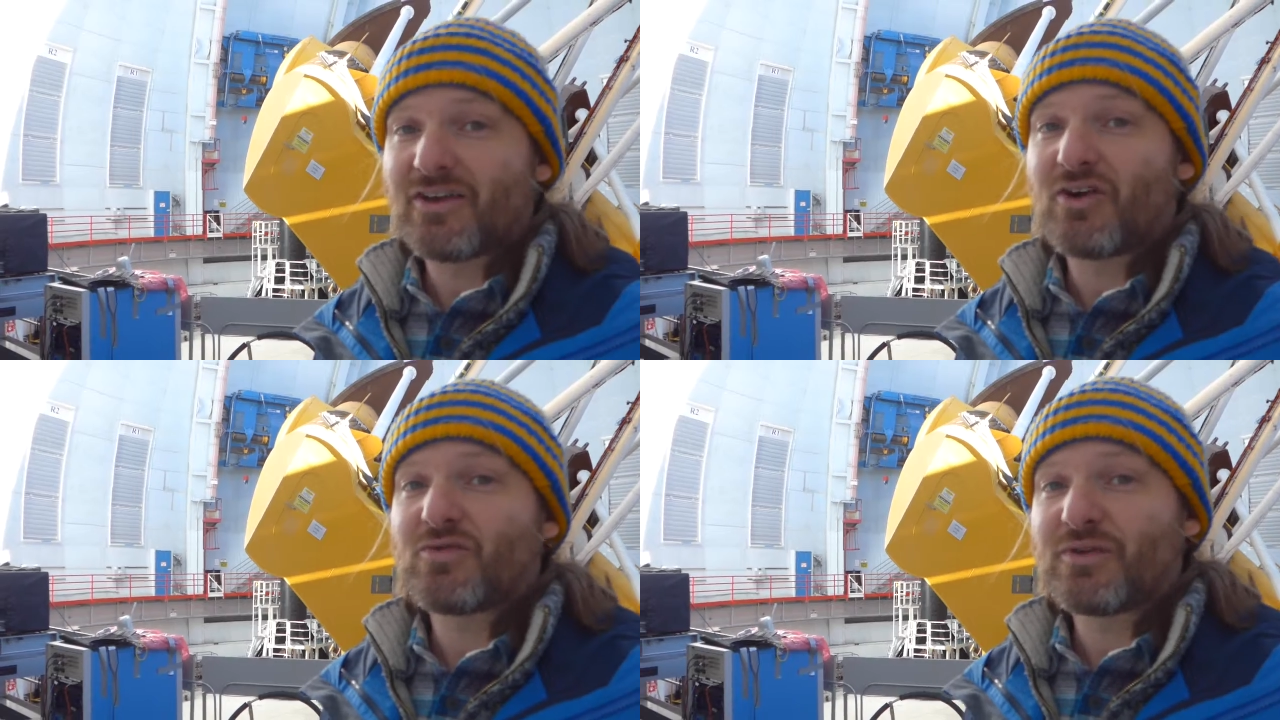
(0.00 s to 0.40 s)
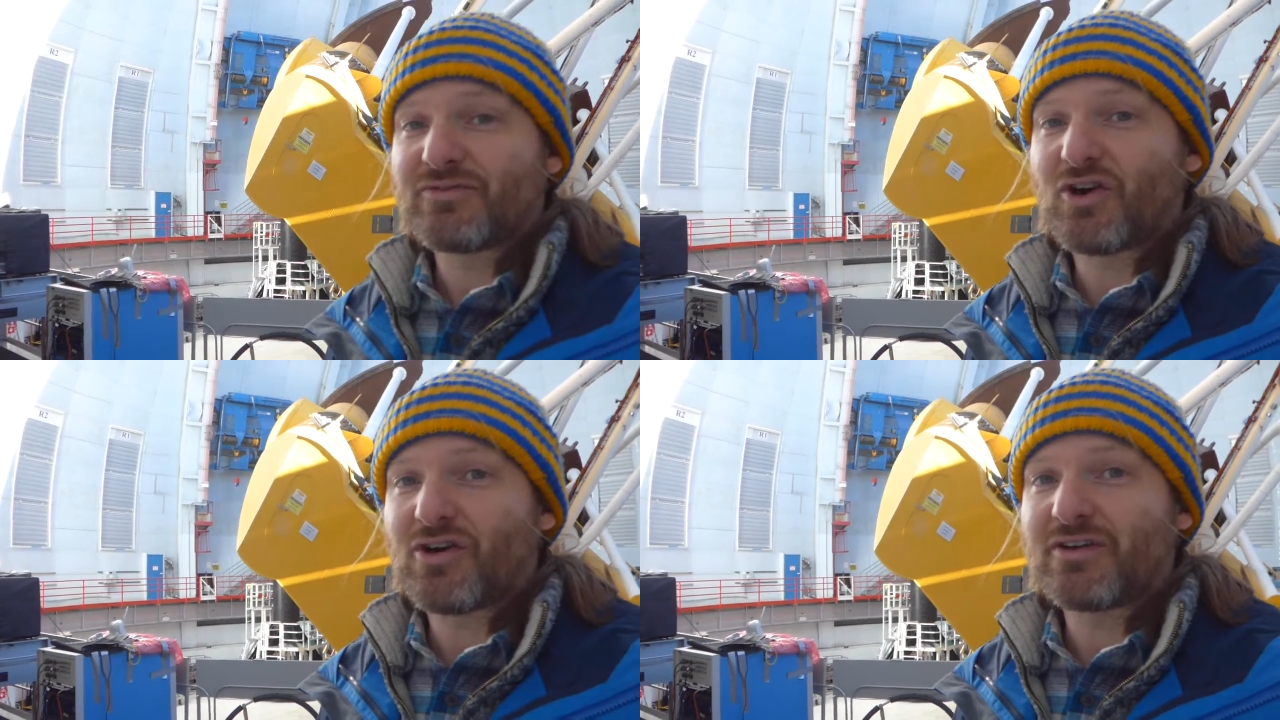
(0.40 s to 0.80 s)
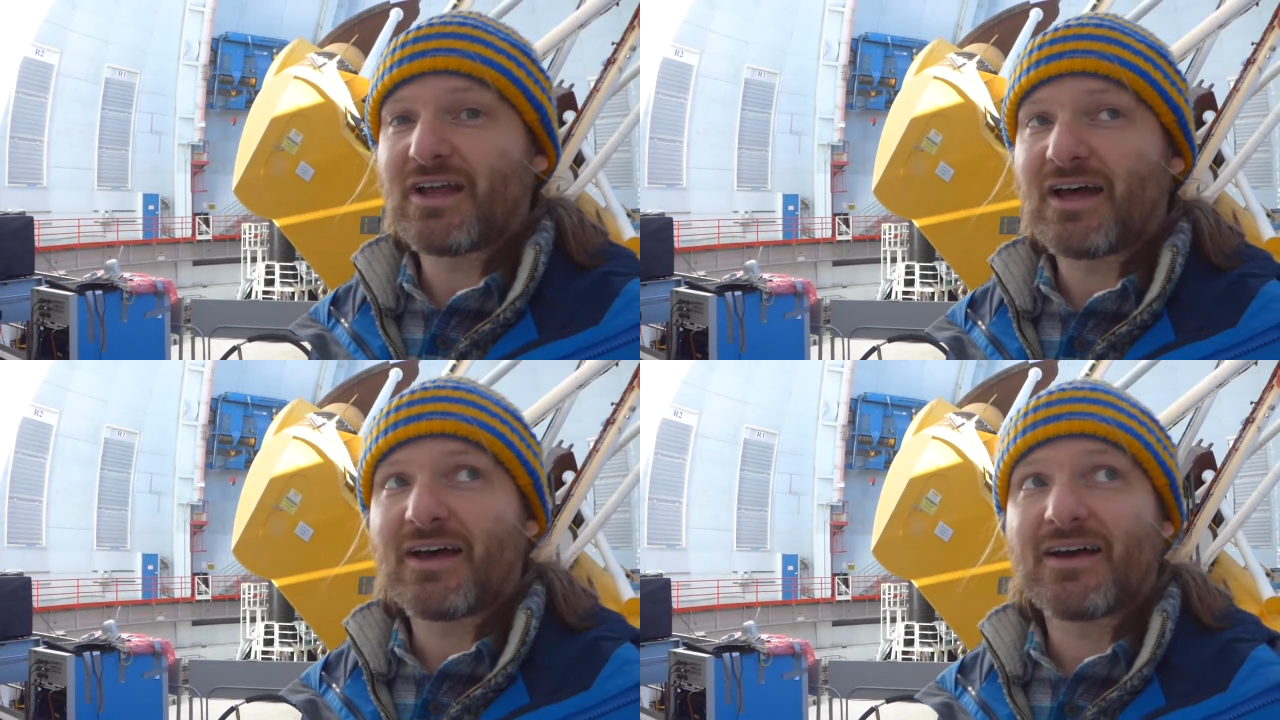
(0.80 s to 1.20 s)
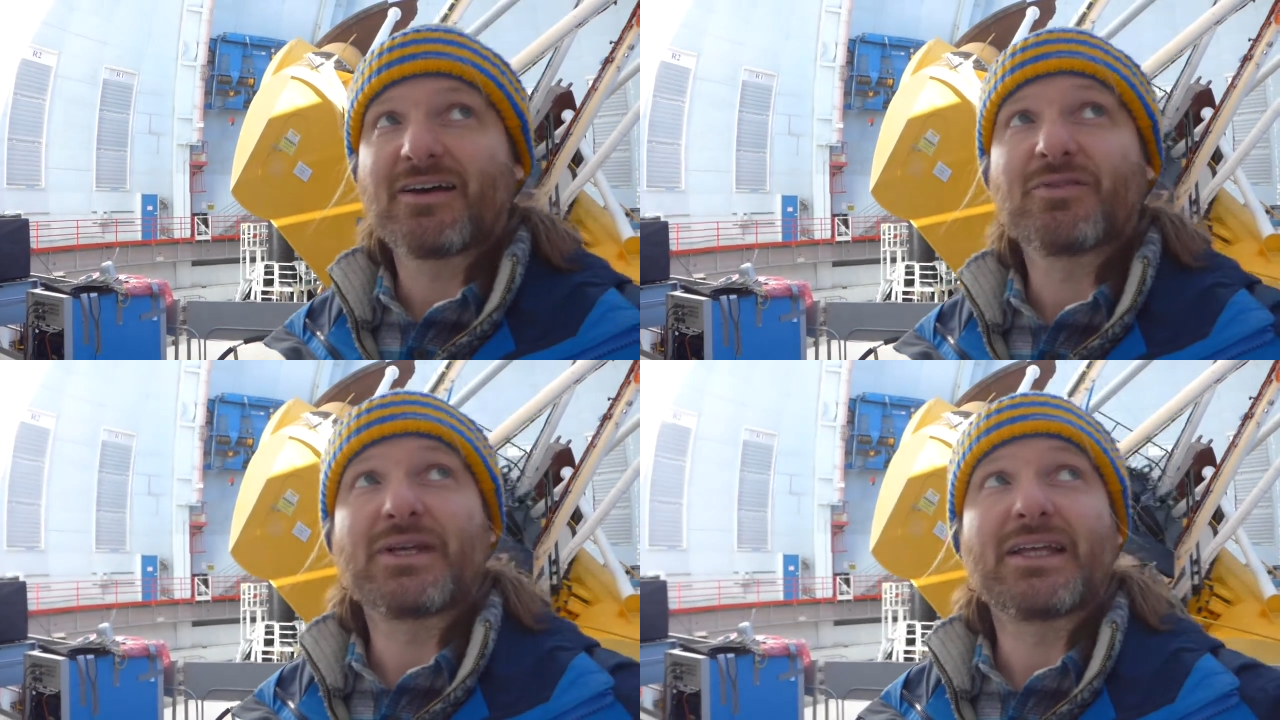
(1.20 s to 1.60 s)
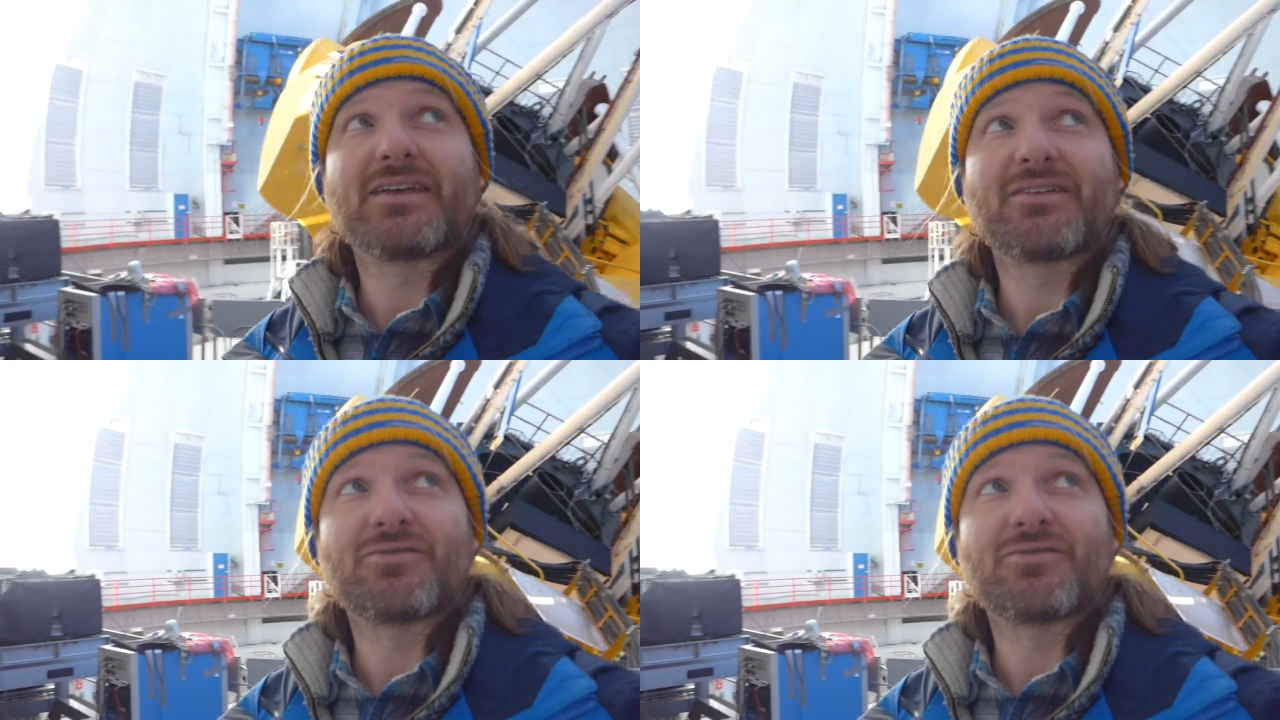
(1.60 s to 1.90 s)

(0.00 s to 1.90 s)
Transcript: so we've got, uh, we,